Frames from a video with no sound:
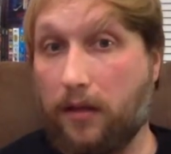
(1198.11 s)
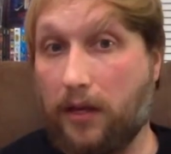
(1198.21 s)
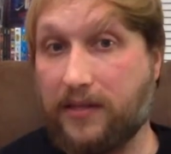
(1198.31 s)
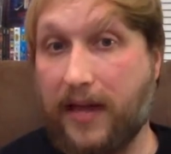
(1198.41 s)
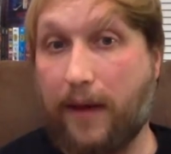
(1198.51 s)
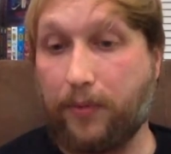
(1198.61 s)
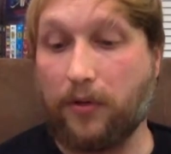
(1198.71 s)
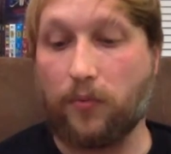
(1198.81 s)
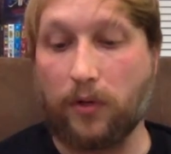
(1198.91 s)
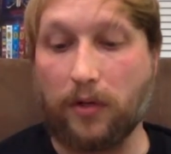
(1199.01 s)
it's happened
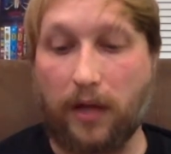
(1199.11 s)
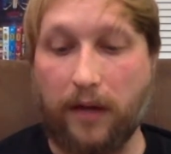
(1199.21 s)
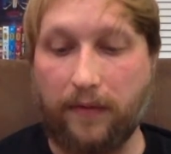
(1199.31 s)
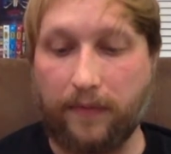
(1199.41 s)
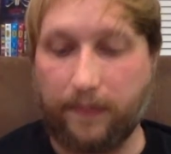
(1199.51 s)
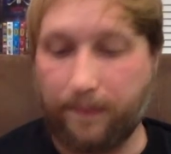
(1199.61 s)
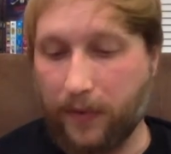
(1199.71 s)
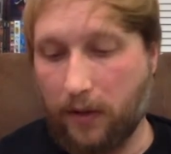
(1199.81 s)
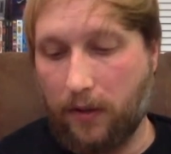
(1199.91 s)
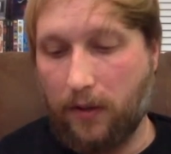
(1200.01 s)
in real
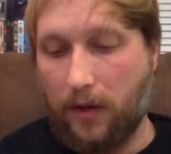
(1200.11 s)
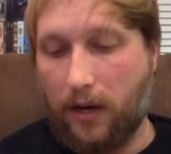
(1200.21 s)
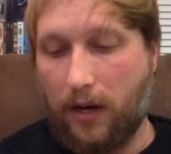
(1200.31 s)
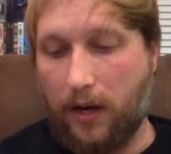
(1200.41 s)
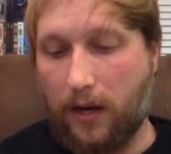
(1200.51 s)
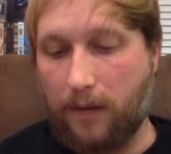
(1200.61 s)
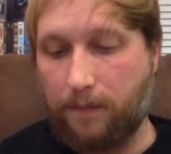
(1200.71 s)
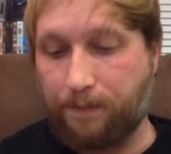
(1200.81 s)
life.